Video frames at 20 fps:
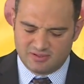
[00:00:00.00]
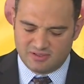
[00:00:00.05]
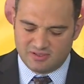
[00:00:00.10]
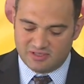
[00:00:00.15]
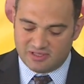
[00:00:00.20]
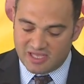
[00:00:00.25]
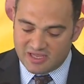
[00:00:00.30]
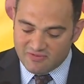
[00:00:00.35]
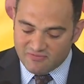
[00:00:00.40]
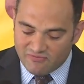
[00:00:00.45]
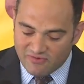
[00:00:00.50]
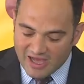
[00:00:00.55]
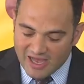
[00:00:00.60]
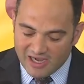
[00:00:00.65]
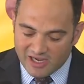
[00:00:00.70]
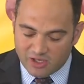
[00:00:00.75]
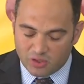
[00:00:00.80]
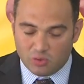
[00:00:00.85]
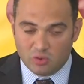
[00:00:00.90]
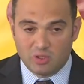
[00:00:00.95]
they
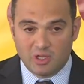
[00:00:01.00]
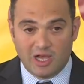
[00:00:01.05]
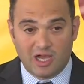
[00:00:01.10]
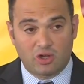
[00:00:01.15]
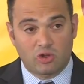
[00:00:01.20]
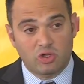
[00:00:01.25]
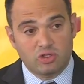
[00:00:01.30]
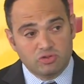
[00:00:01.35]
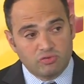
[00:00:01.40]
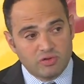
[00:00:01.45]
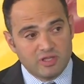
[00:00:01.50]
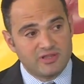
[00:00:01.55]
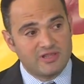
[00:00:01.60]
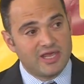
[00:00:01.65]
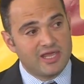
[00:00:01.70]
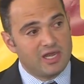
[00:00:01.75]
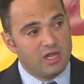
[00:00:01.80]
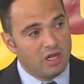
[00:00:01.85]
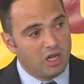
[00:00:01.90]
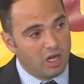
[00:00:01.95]
value, a country
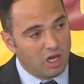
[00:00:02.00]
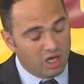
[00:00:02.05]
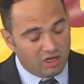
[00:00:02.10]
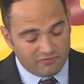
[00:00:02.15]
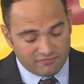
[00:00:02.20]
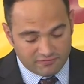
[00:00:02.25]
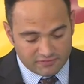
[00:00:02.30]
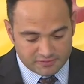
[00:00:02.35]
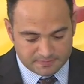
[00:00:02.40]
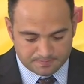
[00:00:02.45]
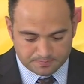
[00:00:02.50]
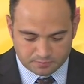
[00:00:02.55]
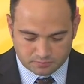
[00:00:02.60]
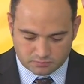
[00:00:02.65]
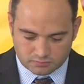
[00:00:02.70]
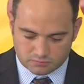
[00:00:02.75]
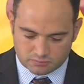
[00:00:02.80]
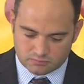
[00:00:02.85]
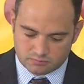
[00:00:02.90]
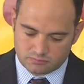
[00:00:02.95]
they love,
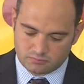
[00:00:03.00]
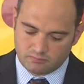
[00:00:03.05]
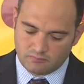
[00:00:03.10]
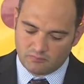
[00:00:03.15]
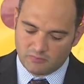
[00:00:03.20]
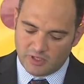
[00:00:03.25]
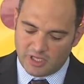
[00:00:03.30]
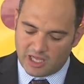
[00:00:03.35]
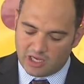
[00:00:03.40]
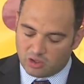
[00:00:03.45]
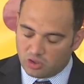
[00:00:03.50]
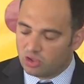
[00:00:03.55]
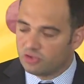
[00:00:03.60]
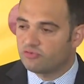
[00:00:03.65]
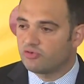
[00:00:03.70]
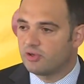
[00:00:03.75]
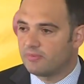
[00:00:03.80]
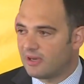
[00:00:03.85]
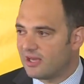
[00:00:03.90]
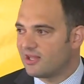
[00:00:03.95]
a
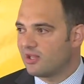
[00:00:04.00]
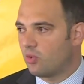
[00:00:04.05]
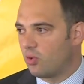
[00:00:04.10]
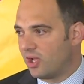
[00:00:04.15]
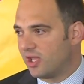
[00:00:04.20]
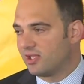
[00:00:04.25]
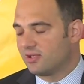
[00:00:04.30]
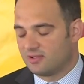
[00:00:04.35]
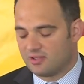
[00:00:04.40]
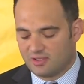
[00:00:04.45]
country, by the way,